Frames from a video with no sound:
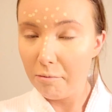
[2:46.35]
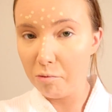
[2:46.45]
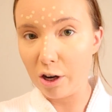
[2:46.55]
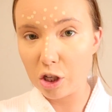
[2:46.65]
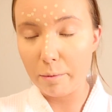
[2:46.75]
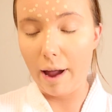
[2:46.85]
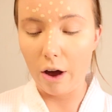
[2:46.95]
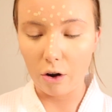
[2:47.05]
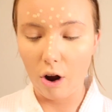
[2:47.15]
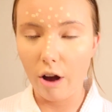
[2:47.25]
brush the
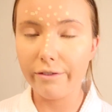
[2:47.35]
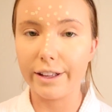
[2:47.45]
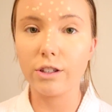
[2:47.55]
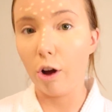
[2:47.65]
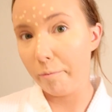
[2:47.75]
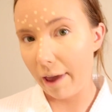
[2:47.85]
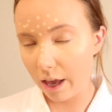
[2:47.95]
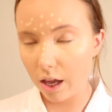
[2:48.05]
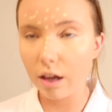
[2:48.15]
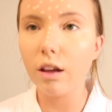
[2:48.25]
powder off, that's called
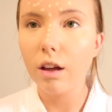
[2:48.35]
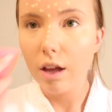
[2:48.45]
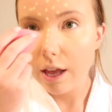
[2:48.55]
baking,